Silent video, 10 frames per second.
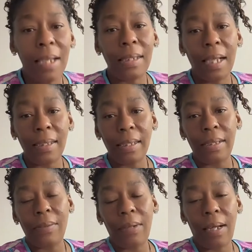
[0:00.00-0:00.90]
Until I see
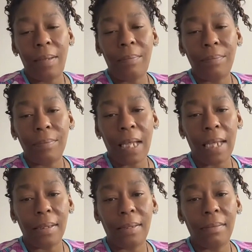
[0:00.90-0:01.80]
you
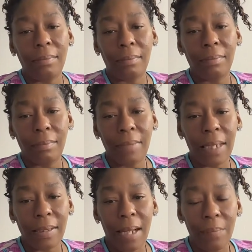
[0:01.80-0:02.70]
guys
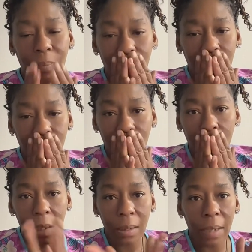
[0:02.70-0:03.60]
next time.
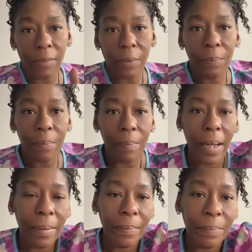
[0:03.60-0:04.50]
Love you. Bye.